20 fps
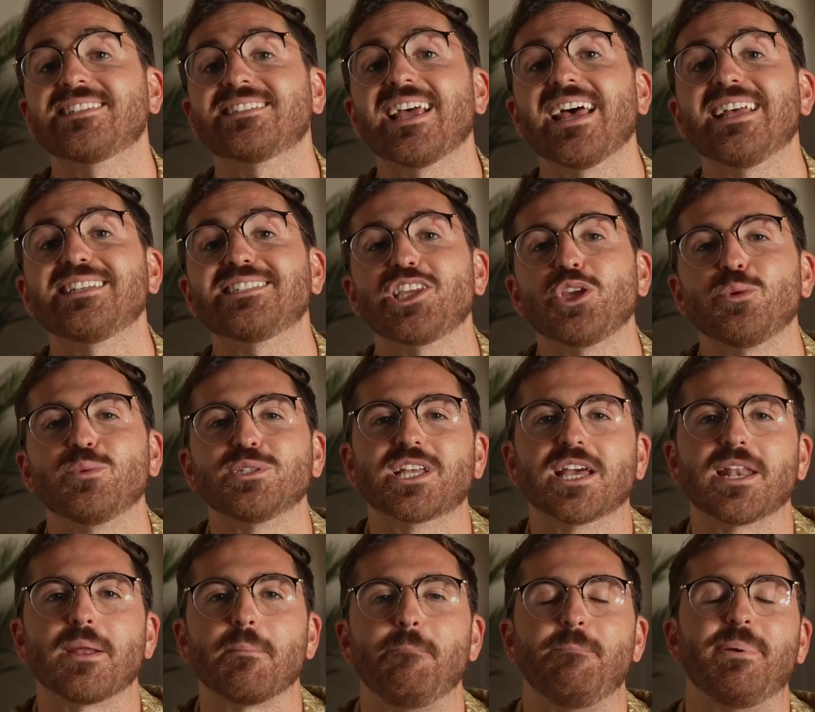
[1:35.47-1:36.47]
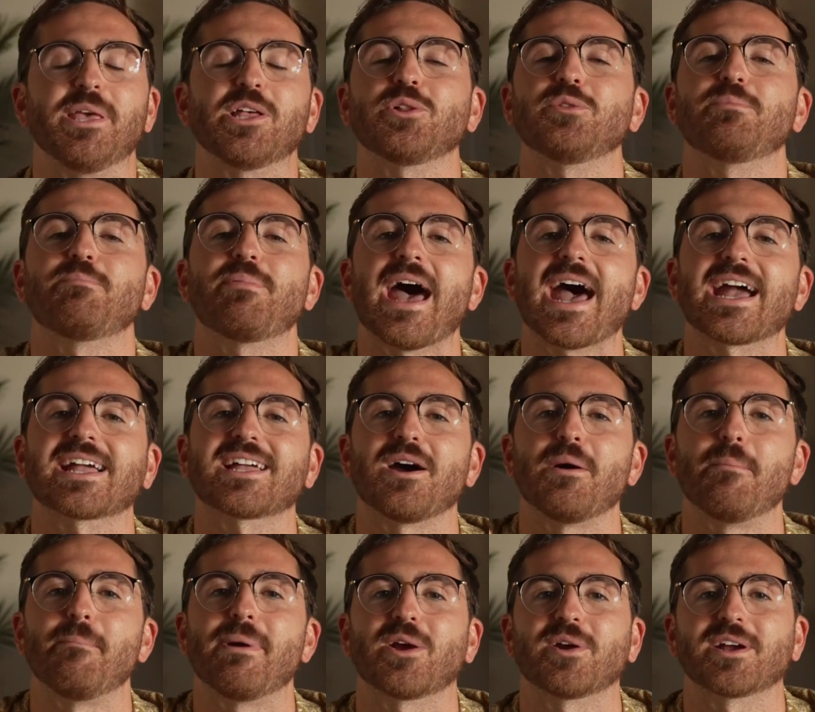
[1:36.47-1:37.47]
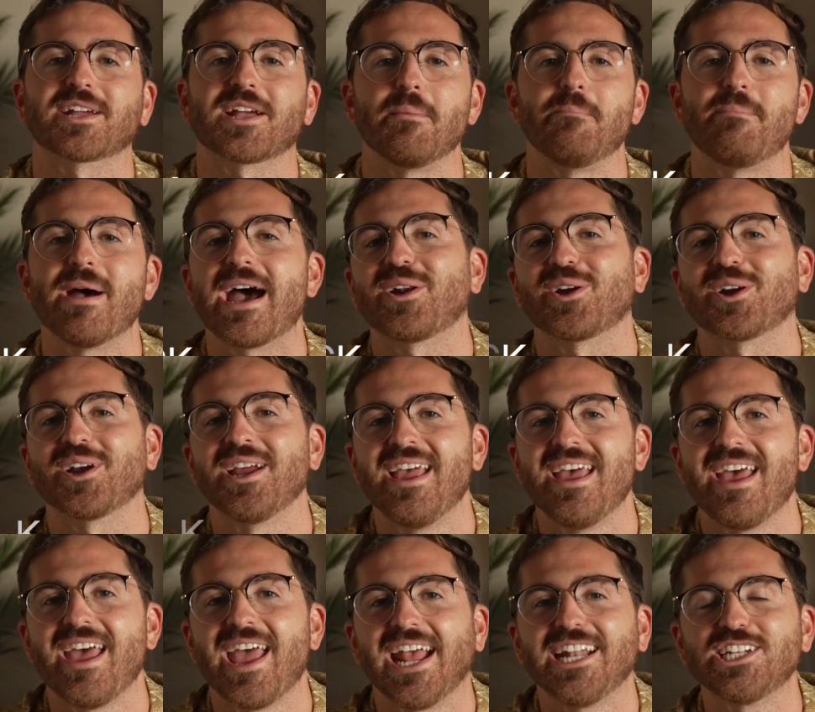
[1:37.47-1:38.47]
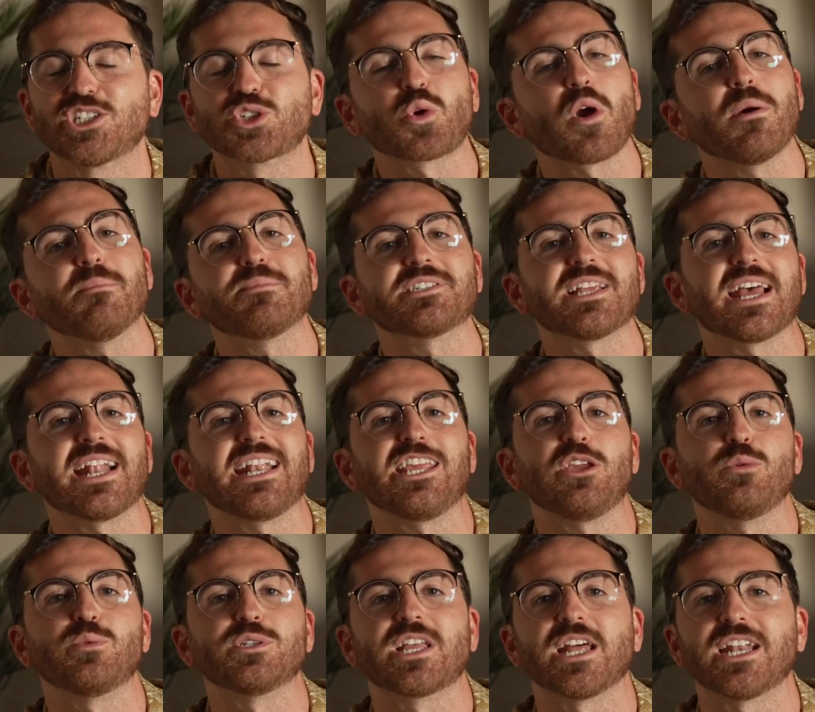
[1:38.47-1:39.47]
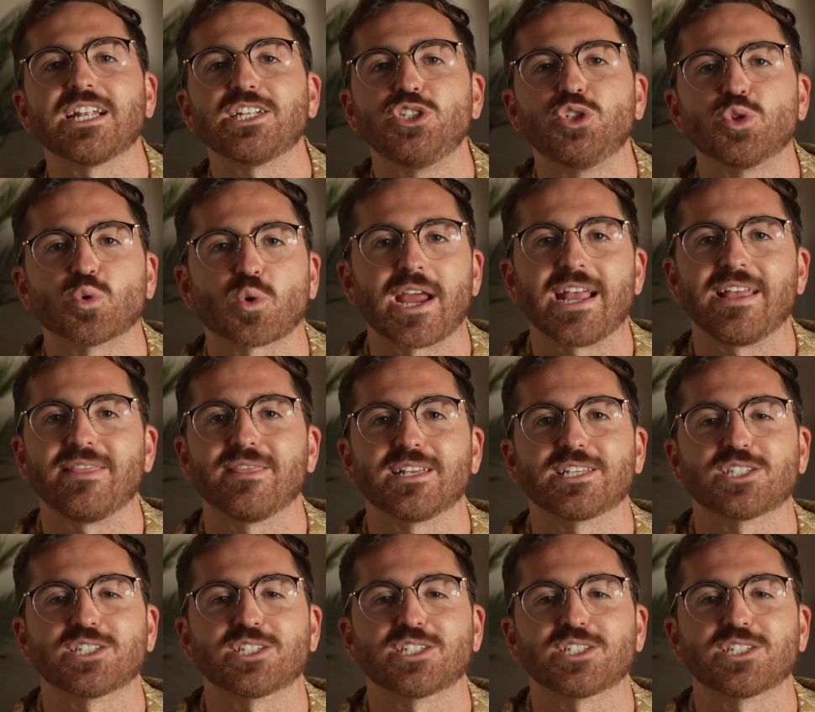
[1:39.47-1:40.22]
says he was gonna build back America better, and Trump said he was gonna drain the